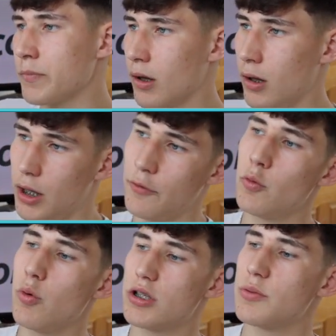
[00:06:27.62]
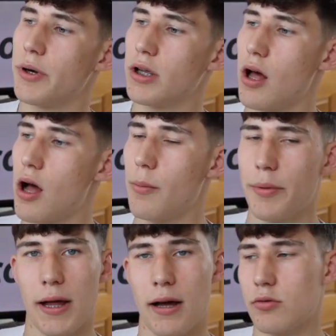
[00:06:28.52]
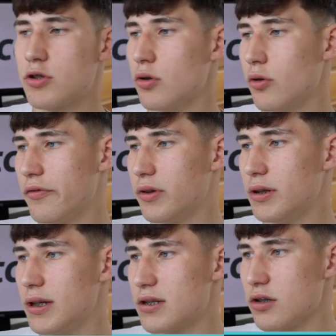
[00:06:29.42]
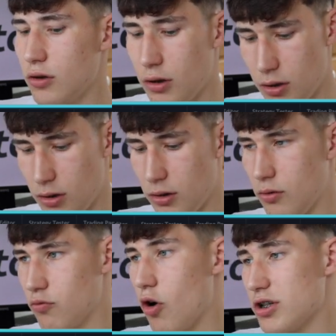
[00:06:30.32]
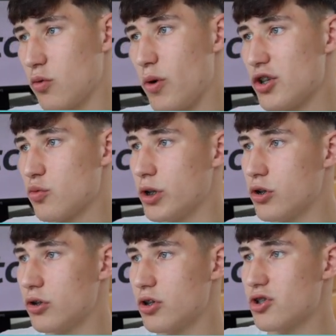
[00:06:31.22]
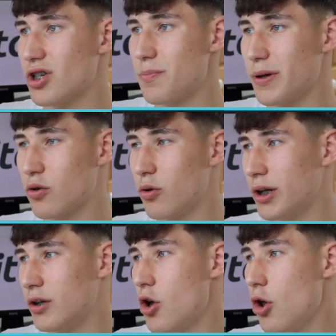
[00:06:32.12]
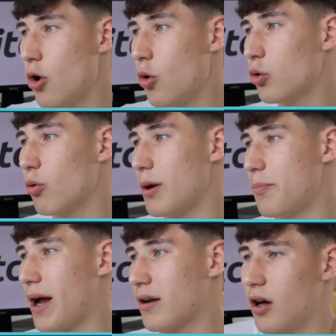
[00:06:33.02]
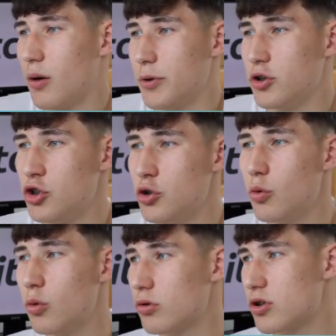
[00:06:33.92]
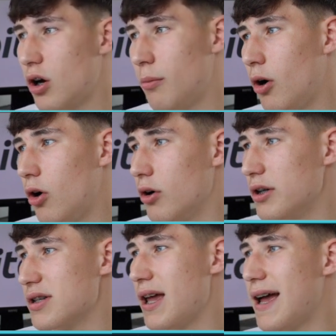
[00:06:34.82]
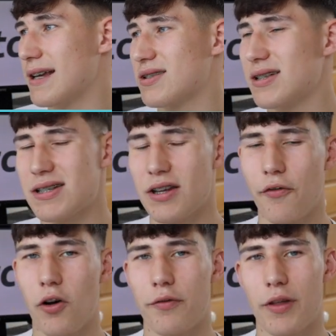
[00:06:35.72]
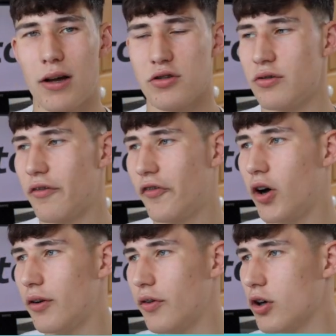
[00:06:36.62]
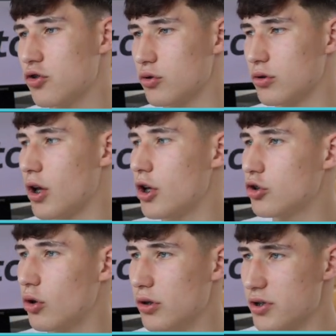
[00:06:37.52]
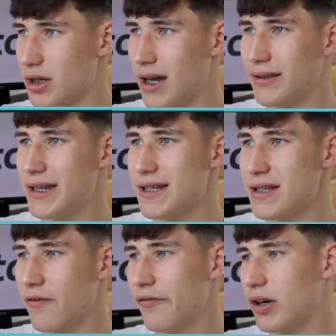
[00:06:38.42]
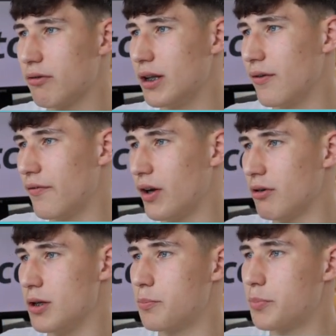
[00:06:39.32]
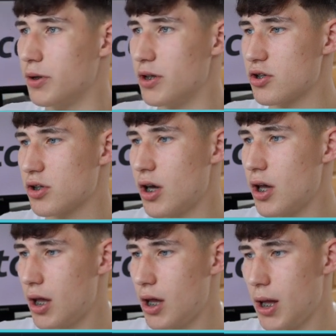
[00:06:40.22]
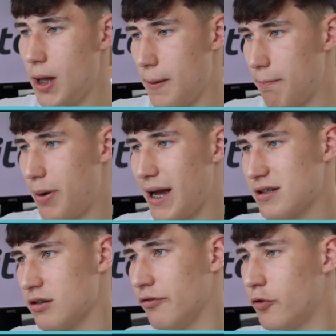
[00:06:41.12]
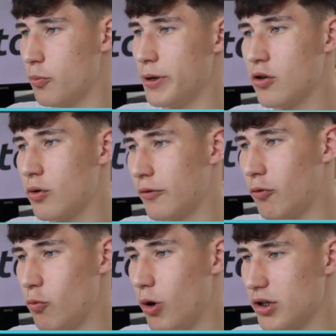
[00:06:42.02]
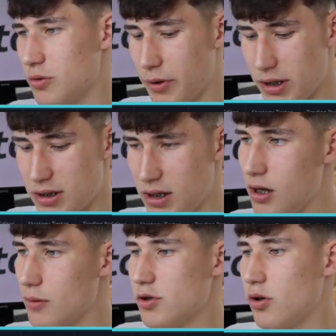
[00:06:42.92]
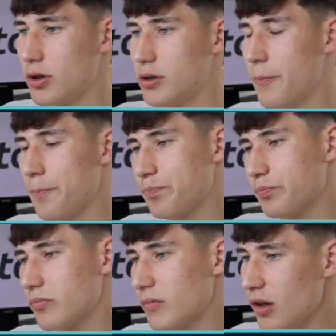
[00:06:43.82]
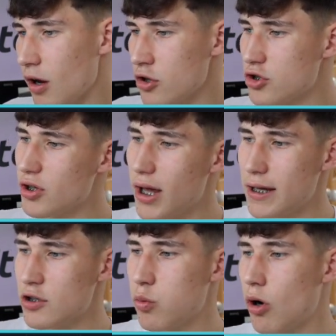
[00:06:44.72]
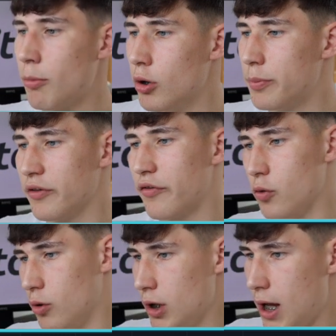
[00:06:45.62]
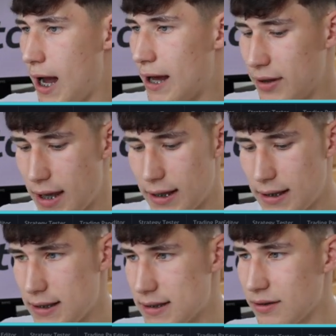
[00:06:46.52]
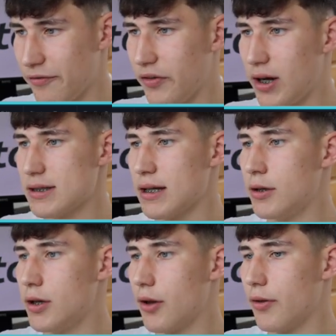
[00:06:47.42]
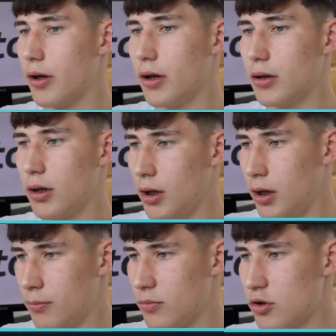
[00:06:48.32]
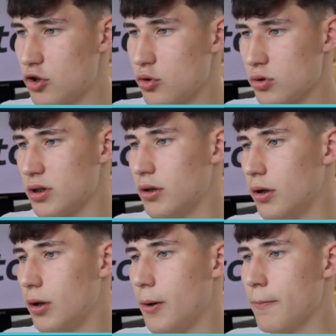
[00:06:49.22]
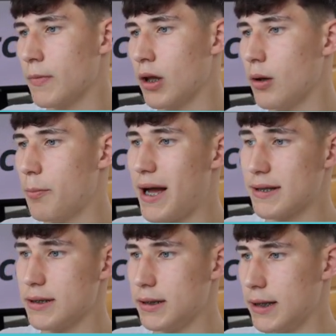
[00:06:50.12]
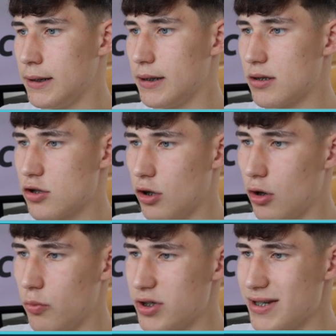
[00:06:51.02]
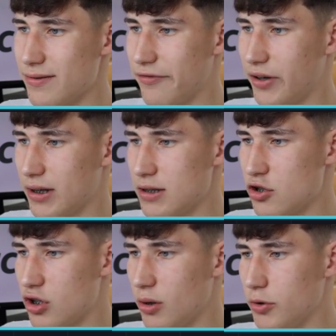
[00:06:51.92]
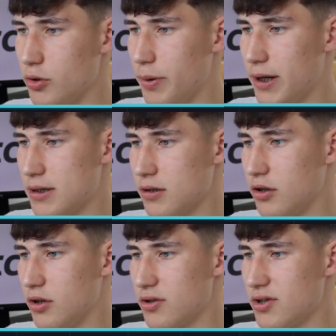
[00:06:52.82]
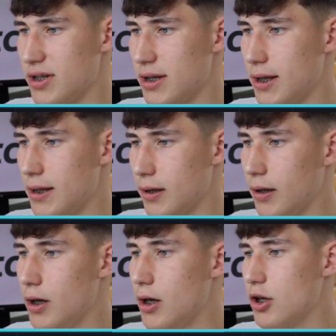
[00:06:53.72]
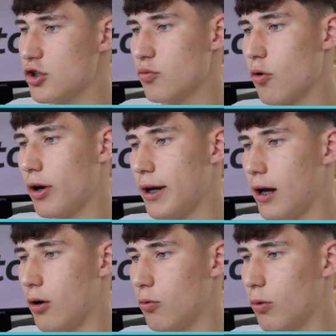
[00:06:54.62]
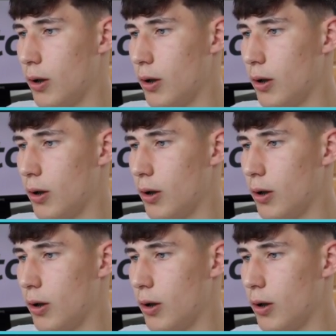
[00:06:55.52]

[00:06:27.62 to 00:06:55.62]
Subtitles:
If we were to break up out of this rising wedge, we could see Bitcoin all the way back up at new all-time highs at $65,500, and this is a very, very bullish pattern for Bitcoin if we were to break to the upside. So that is what I'm hoping for, and there is in fact another sort of pattern in this chart, which is in fact this W pattern that you can see here. So right now